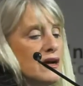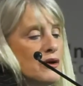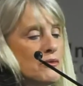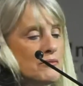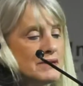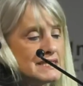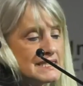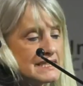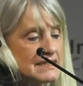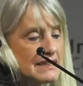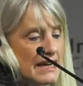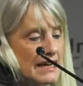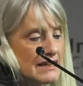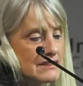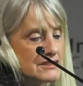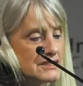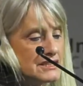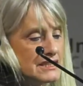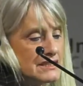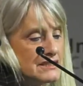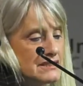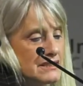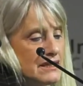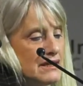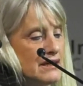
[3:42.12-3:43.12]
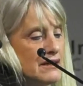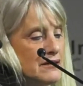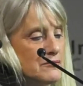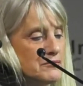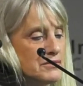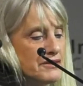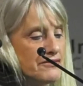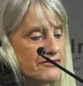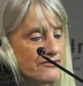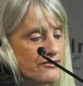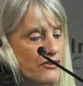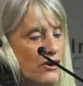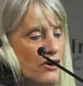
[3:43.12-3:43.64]
We started
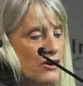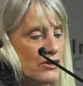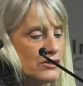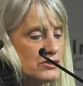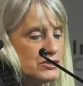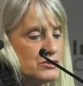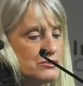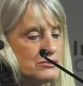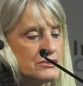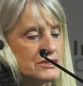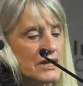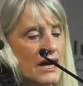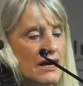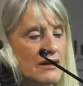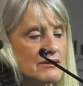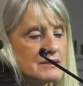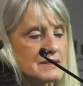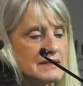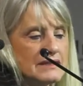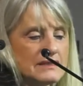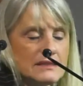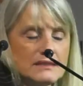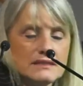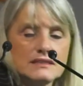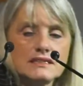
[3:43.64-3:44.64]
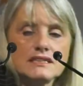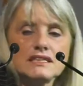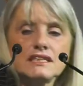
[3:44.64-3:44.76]
before 2000